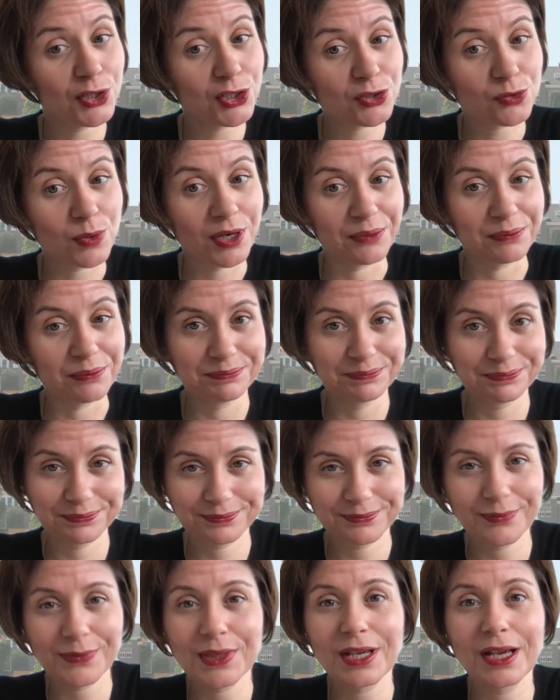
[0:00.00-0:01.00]
First one,
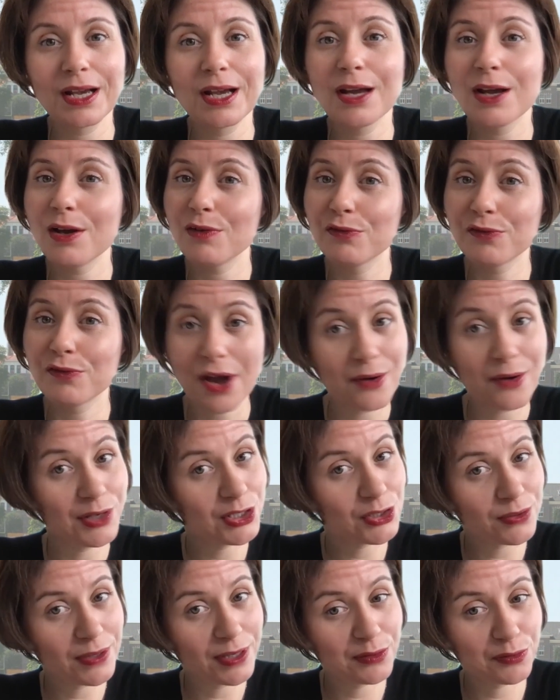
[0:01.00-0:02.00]

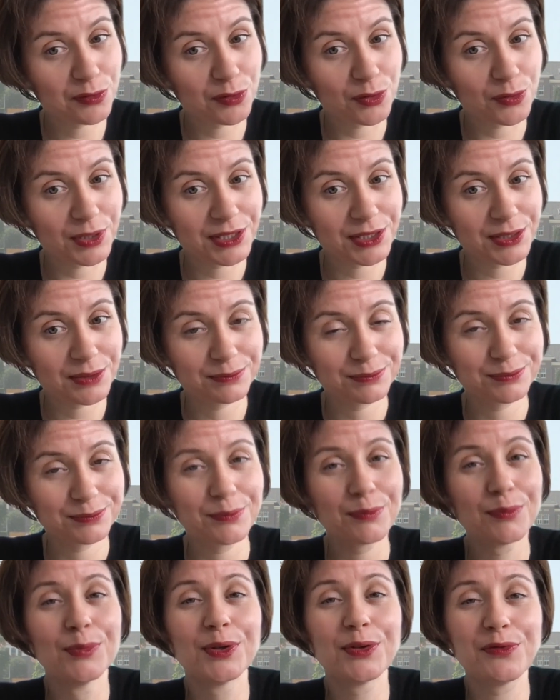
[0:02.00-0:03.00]
very straightforward,
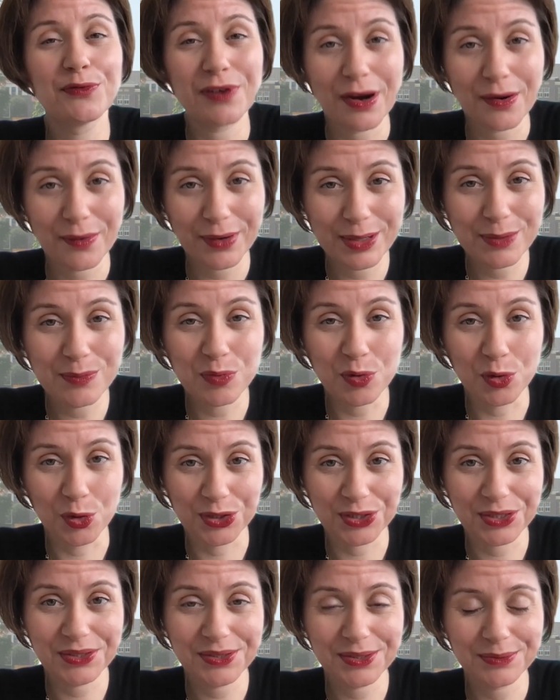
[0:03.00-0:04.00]
but very
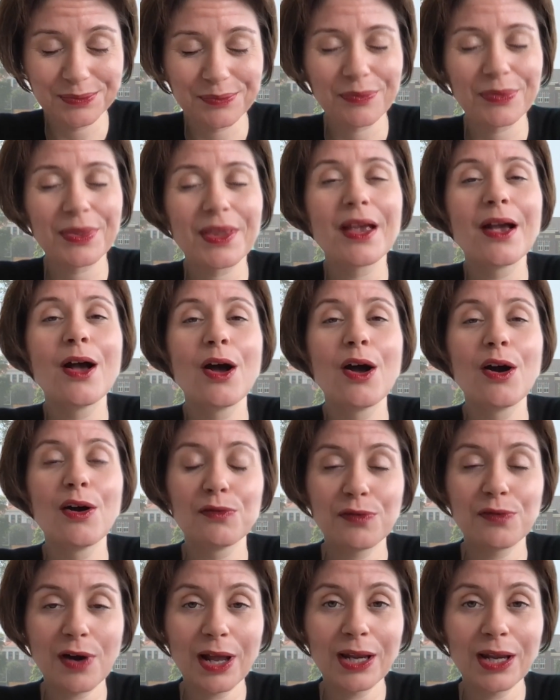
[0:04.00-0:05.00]
important.
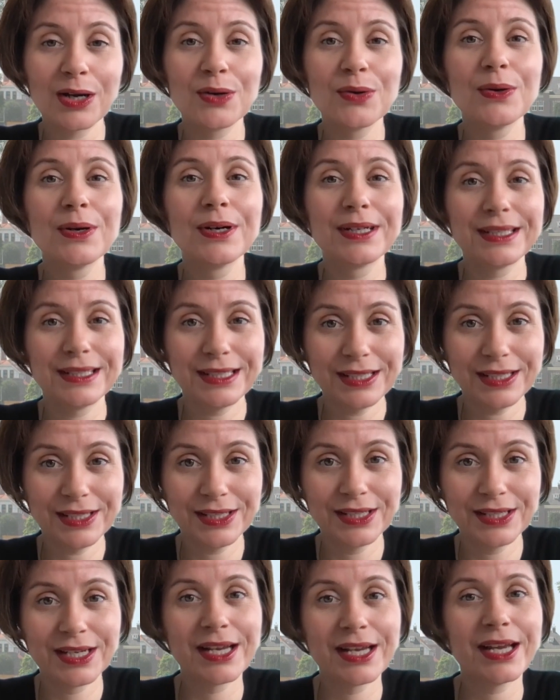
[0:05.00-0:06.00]
Follow
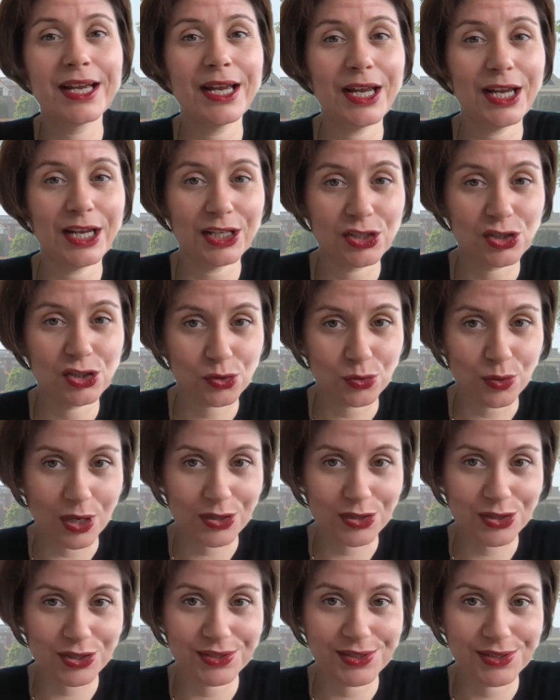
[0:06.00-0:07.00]
the
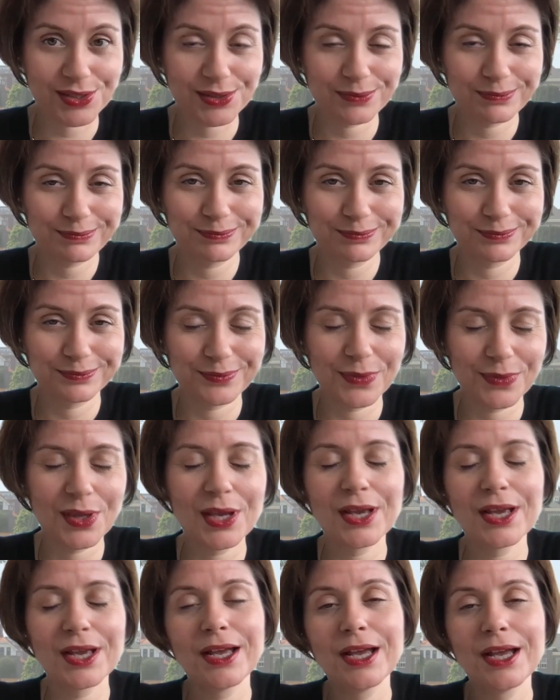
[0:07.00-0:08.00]
instructions.
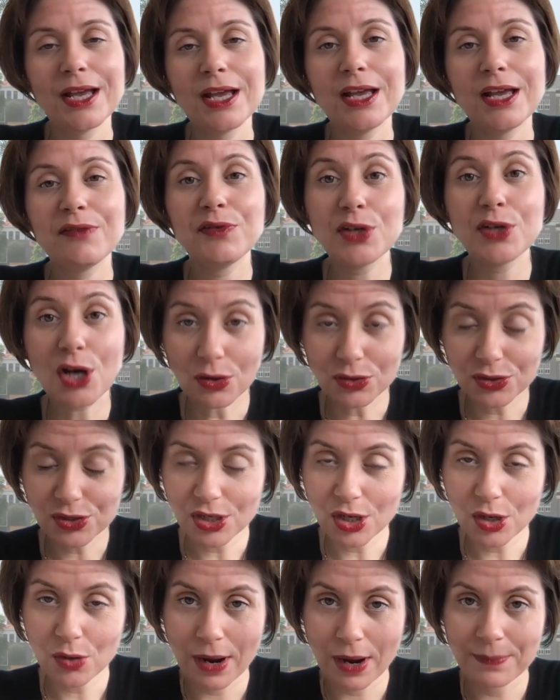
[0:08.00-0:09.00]
If you go
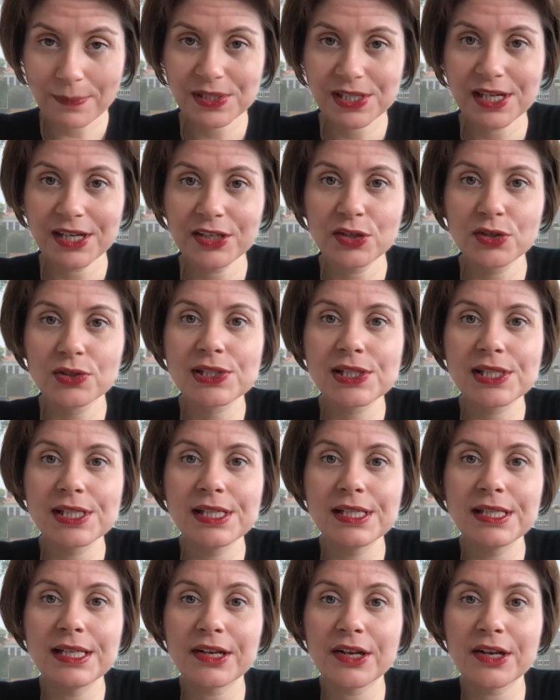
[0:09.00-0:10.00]
to our website, you'll
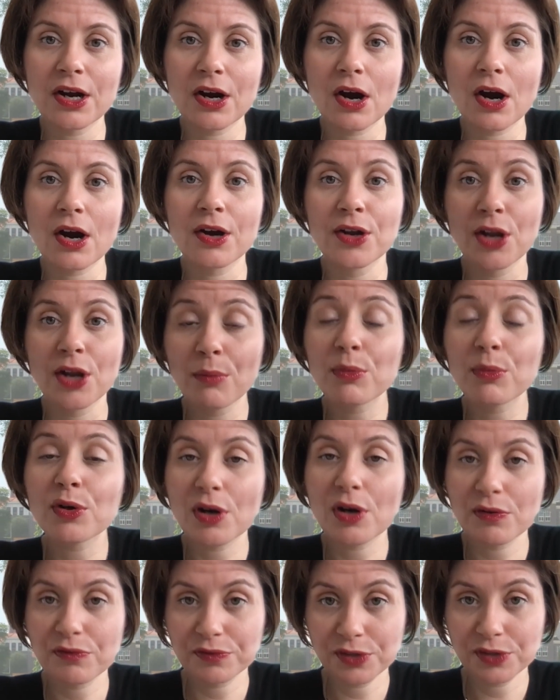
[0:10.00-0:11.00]
see that there are a
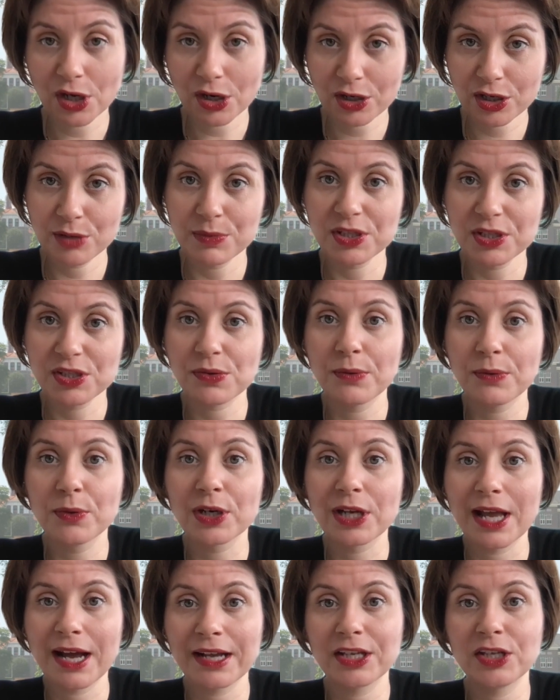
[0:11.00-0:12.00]
number of documents we
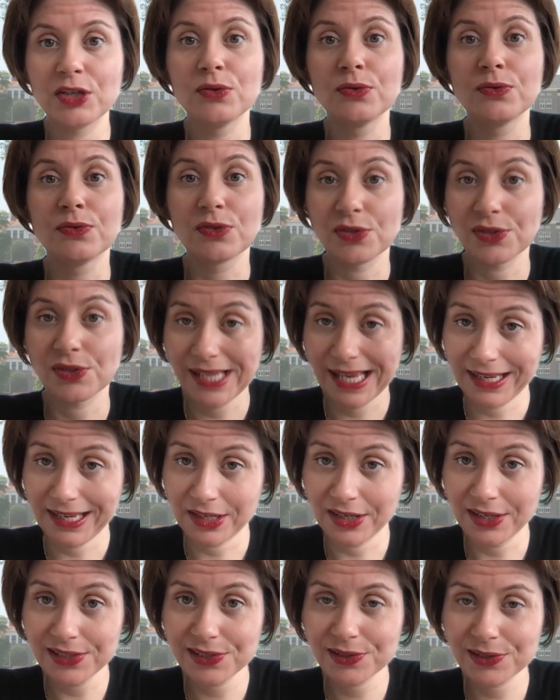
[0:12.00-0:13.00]
would like you to
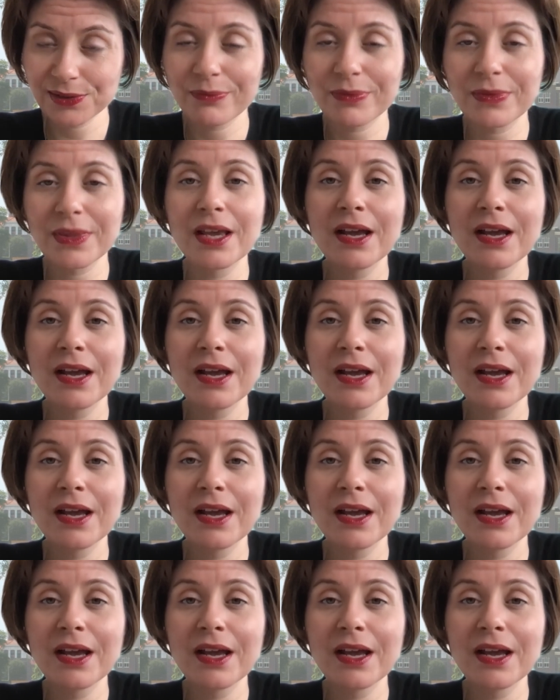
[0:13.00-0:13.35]
send us,